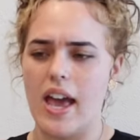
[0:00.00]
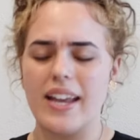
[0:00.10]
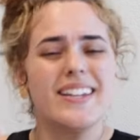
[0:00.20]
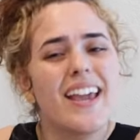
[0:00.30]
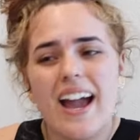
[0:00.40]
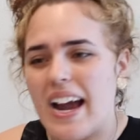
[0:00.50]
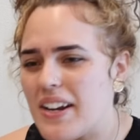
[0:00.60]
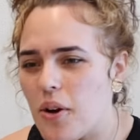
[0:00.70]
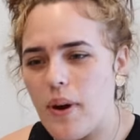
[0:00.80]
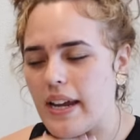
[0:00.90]
And yeah, I
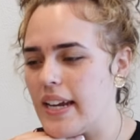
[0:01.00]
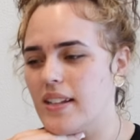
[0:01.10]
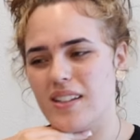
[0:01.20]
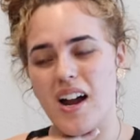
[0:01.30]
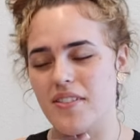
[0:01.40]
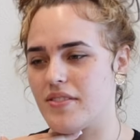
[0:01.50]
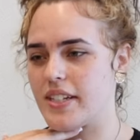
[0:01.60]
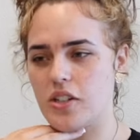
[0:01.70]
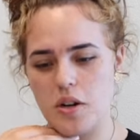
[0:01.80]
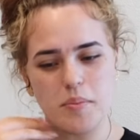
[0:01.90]
know I eat a lot of
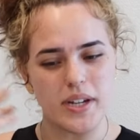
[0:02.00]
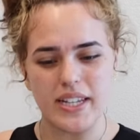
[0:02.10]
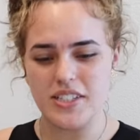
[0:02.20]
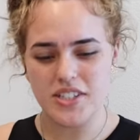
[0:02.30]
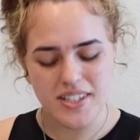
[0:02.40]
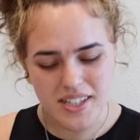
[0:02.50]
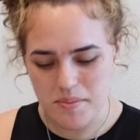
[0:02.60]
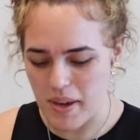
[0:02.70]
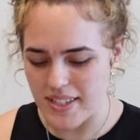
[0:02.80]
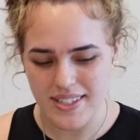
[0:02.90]
dinner, but it just
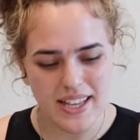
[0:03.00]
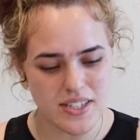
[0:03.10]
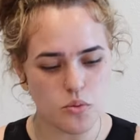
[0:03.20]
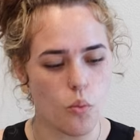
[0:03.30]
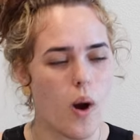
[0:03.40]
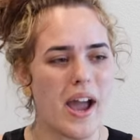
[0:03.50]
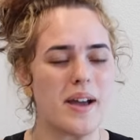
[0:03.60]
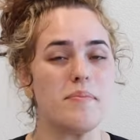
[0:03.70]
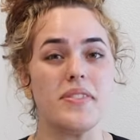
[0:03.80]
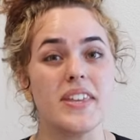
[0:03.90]
doesn't make sense why
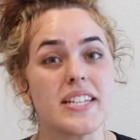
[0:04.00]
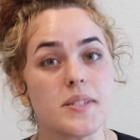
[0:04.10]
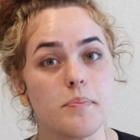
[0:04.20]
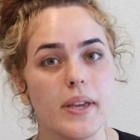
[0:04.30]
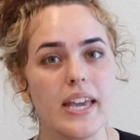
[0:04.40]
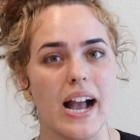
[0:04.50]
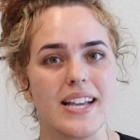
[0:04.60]
I'm this big.